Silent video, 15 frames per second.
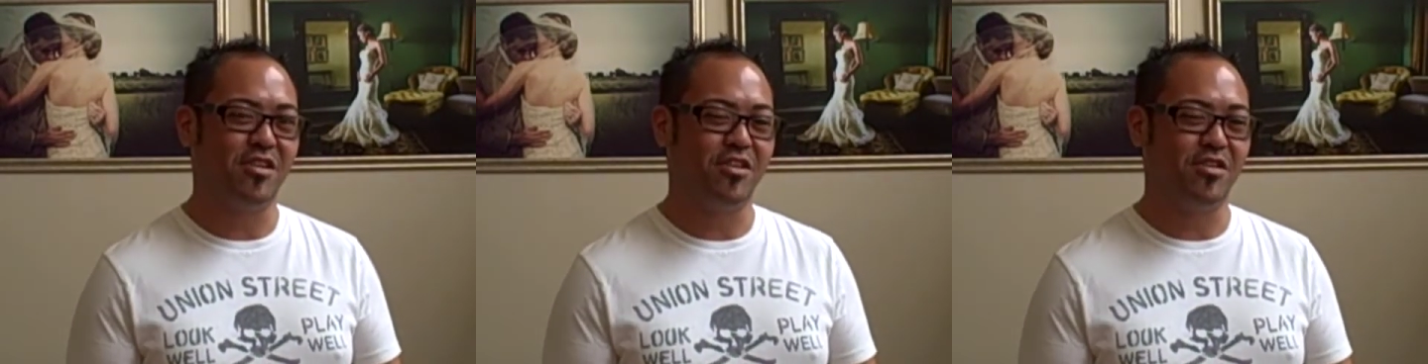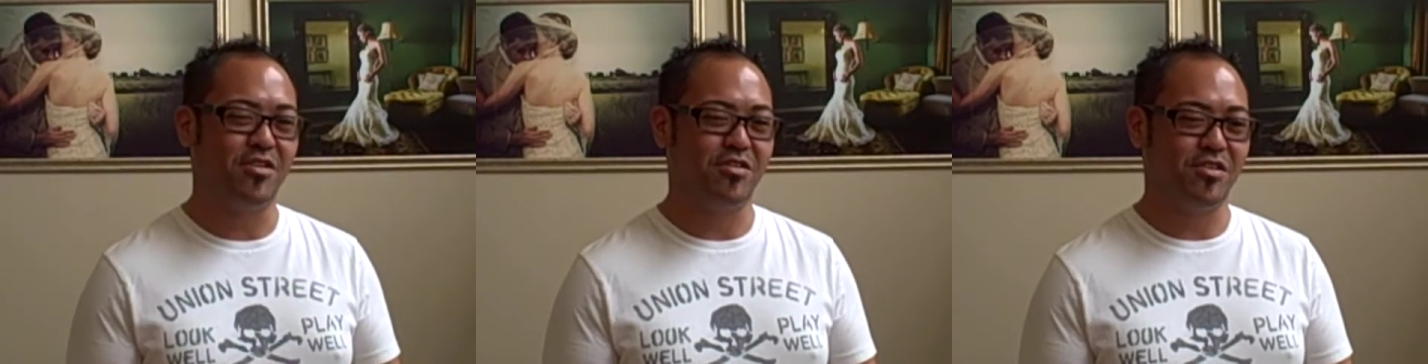
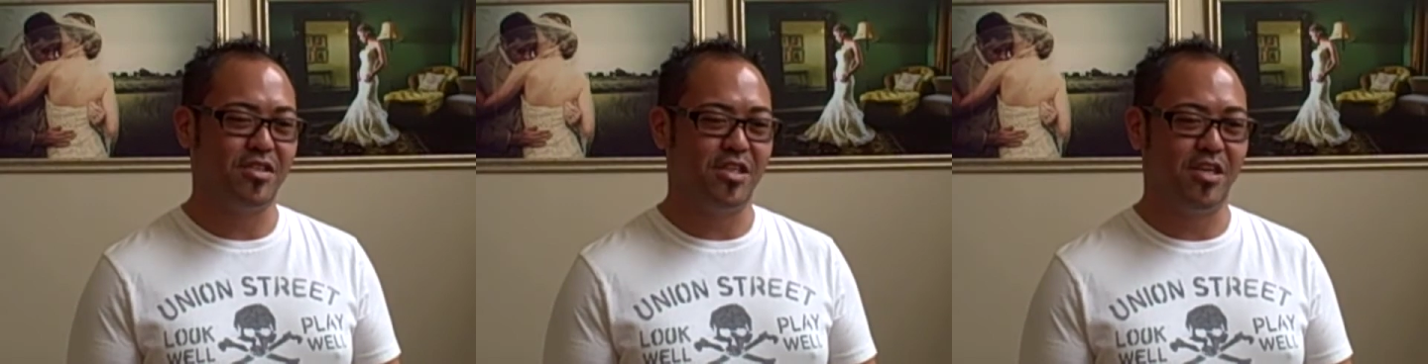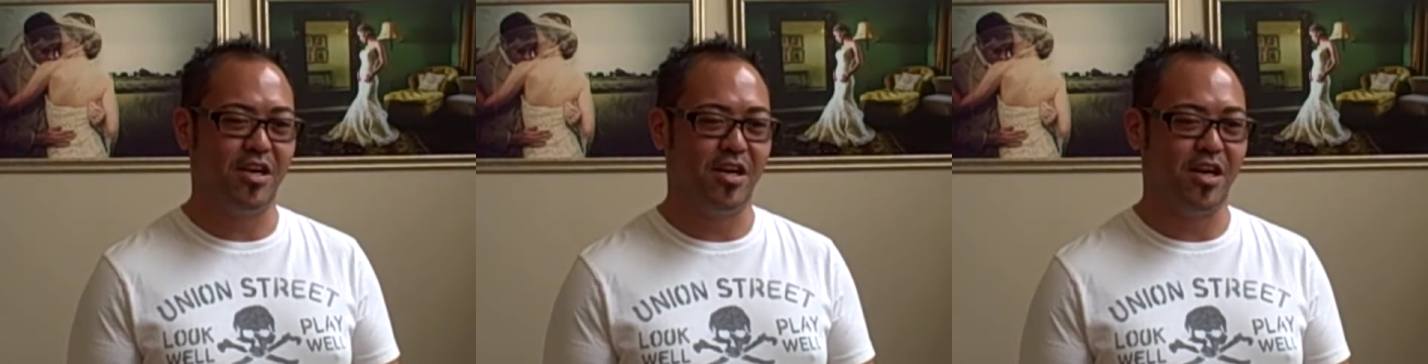
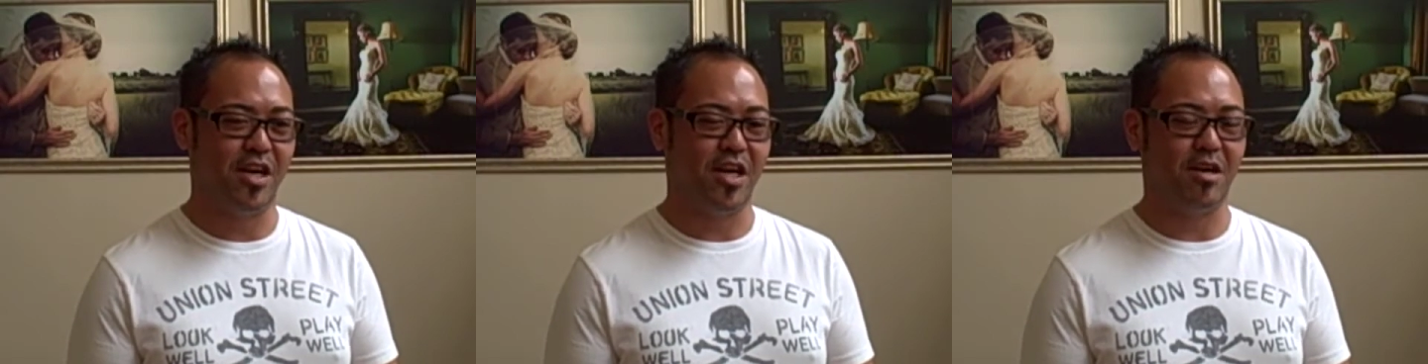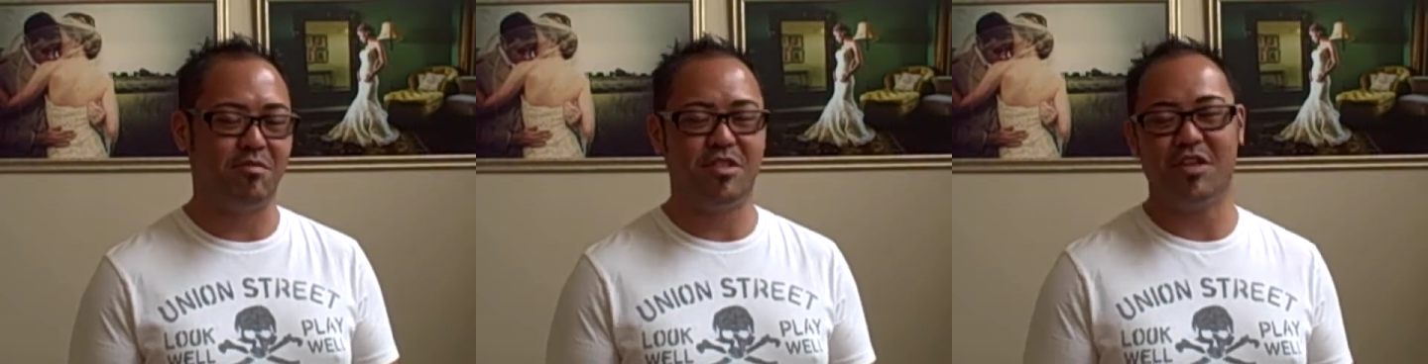clothes
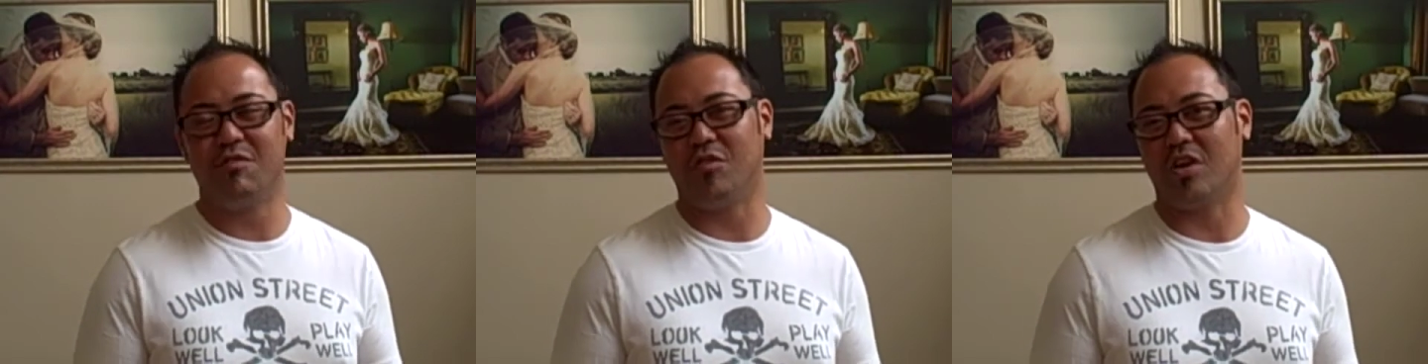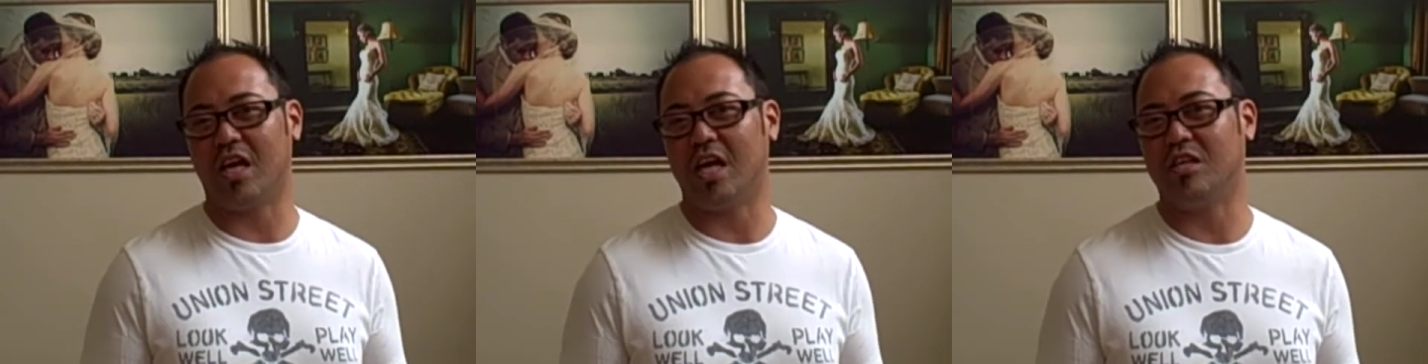um, just
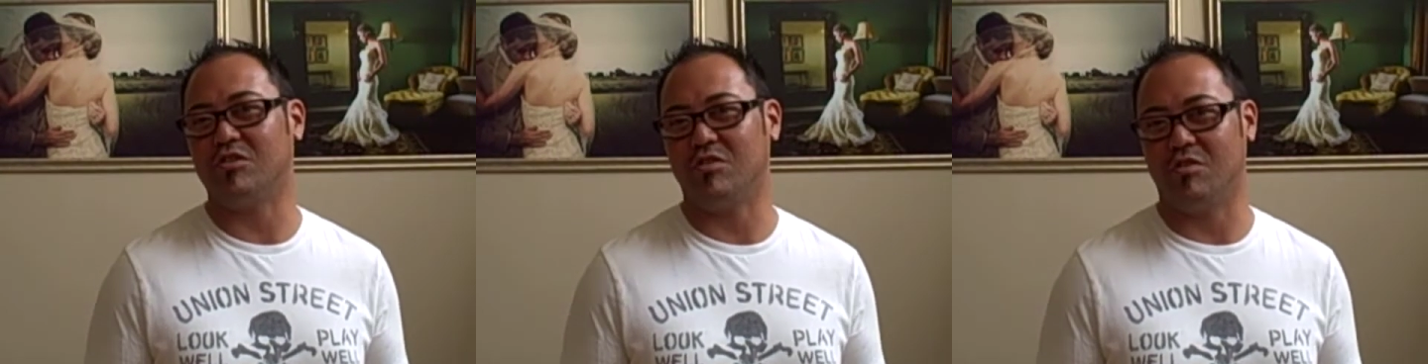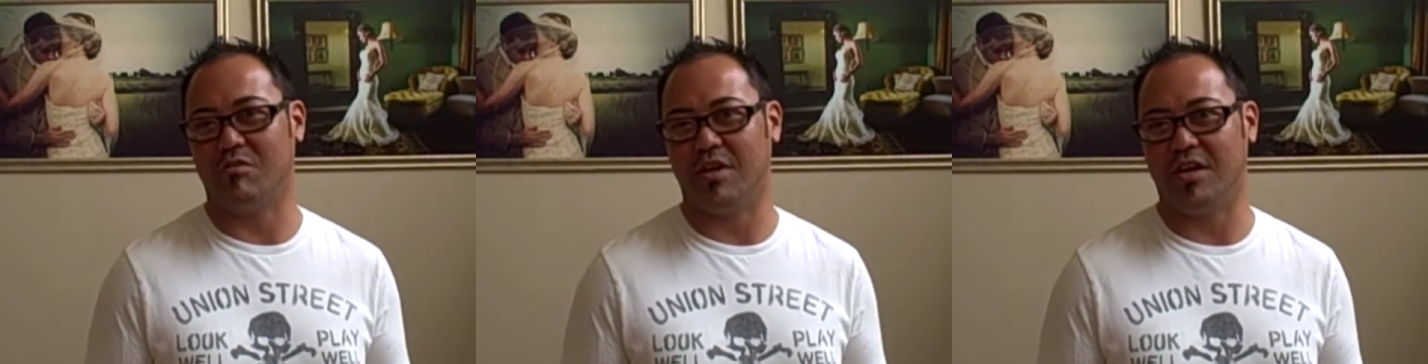for
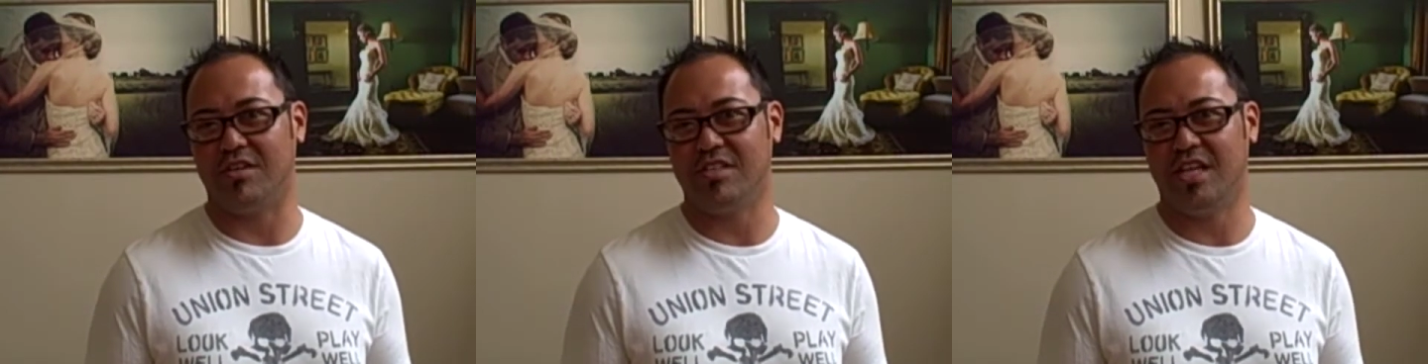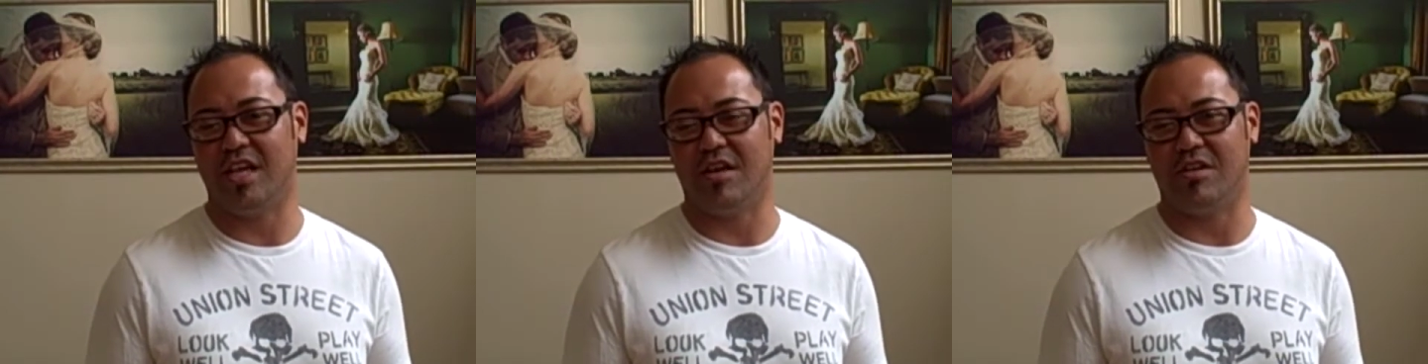casual
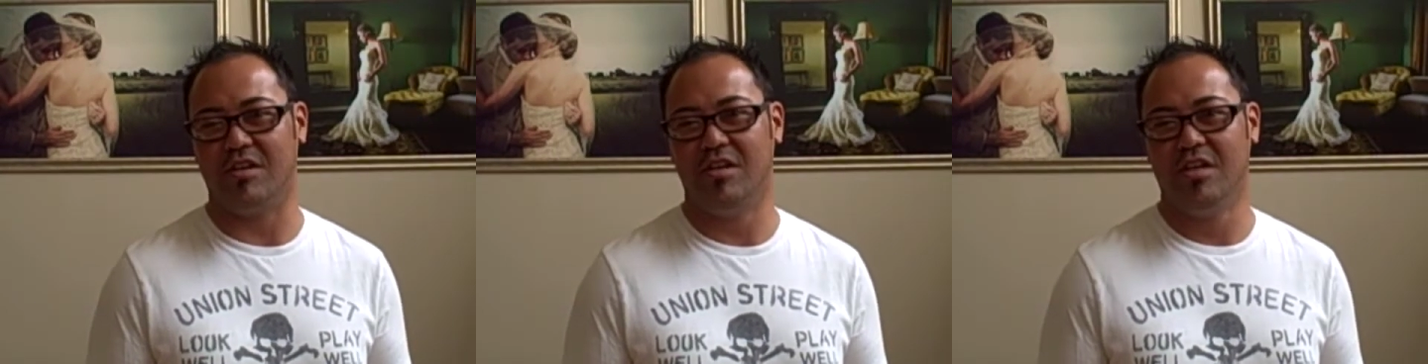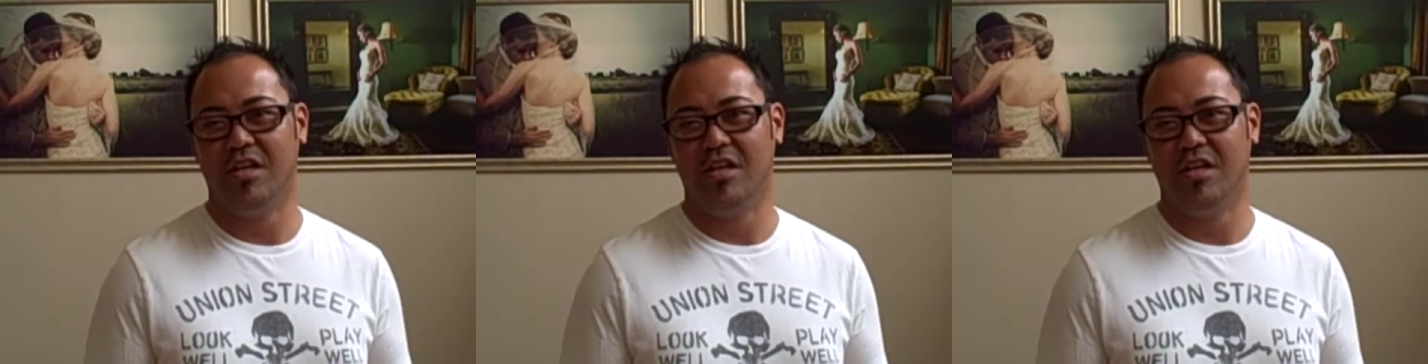around town.